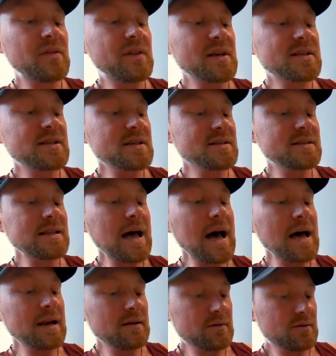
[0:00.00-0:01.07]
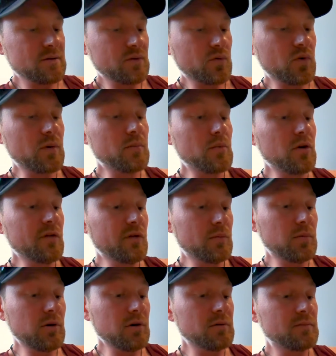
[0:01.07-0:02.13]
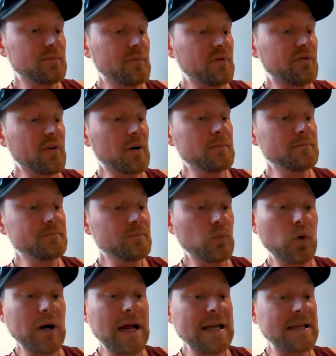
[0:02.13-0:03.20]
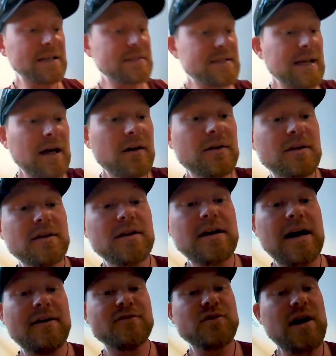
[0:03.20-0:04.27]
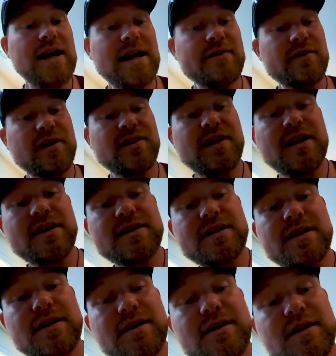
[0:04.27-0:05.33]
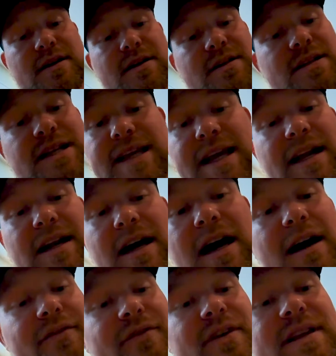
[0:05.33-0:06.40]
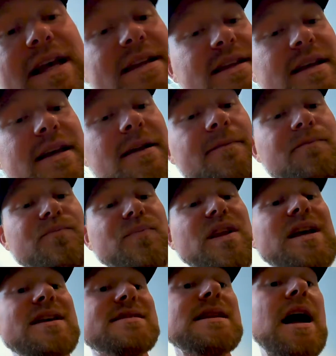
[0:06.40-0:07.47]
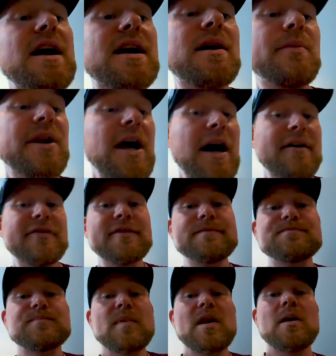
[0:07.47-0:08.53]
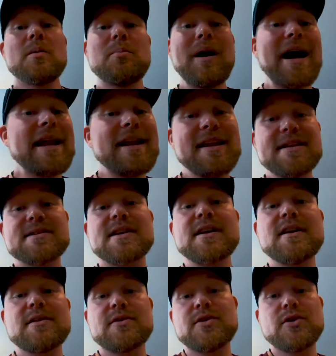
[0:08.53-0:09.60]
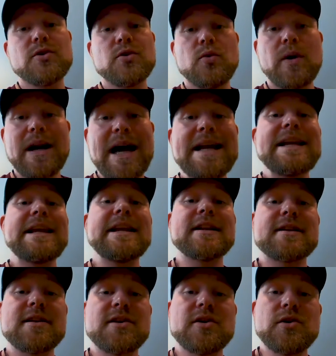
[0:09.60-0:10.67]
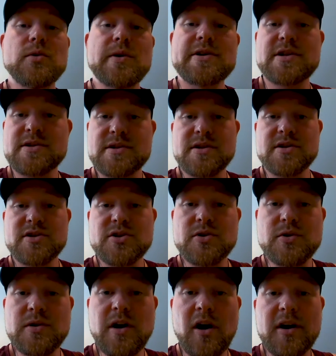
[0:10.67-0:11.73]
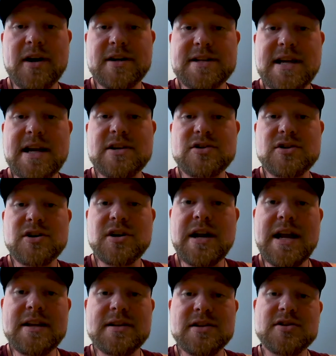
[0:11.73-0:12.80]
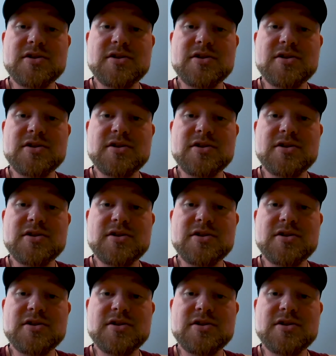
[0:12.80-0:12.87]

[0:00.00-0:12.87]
This is not removable from what I can tell. I've tried everything to get it off, and that thing is not coming off. But it's gonna do what I need it to do, which is to shoot architecture and